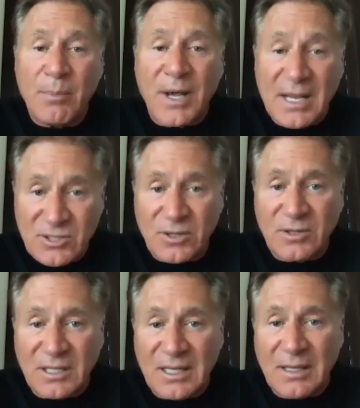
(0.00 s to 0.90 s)
but I
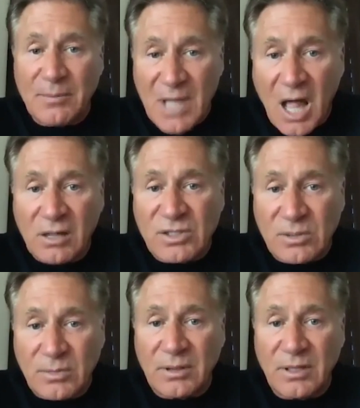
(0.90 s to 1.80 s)
certainly am
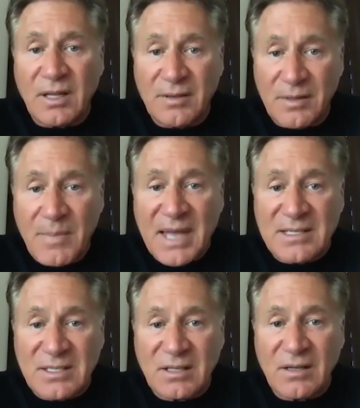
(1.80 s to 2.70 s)
knowledgeable in
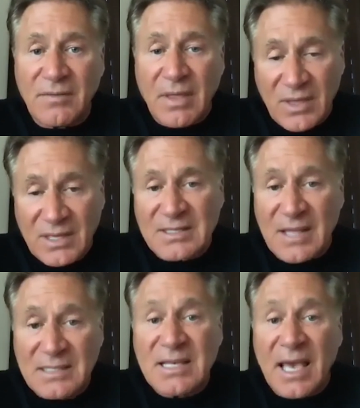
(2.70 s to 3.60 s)
medicine of the things
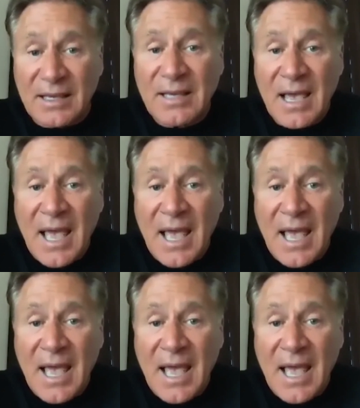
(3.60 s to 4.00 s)
they say.